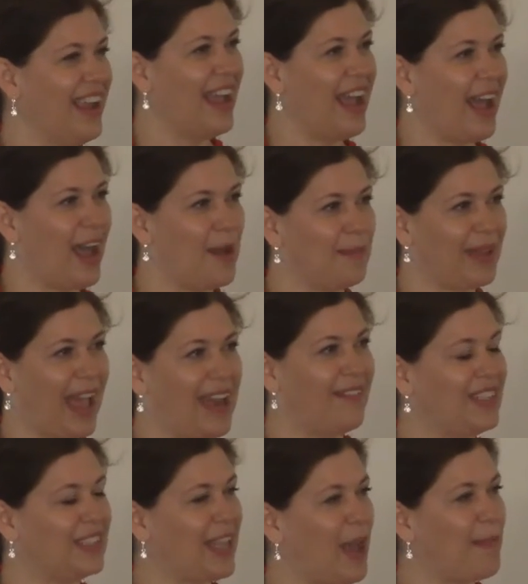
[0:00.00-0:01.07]
um, kind of
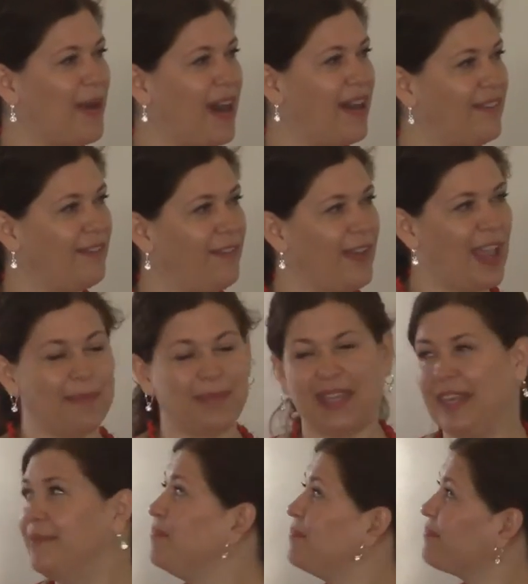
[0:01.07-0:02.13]
as that part of the
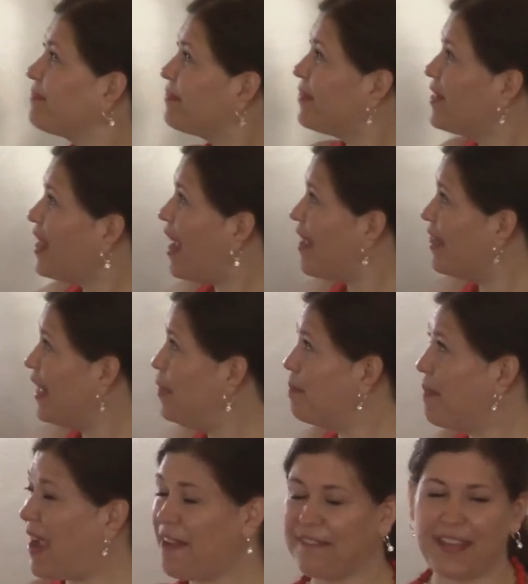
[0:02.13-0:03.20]
family. And then in
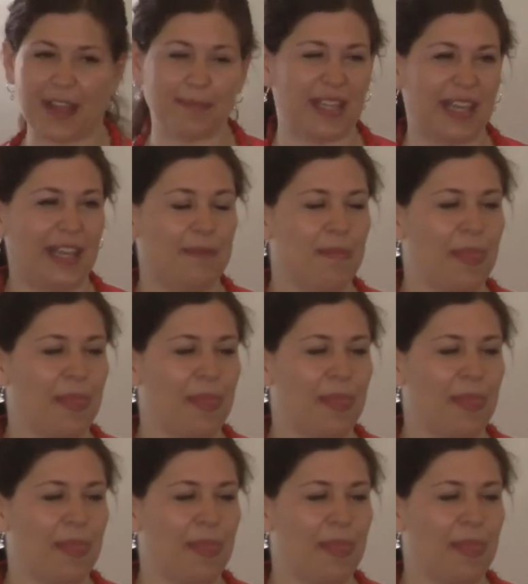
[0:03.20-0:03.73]
my family,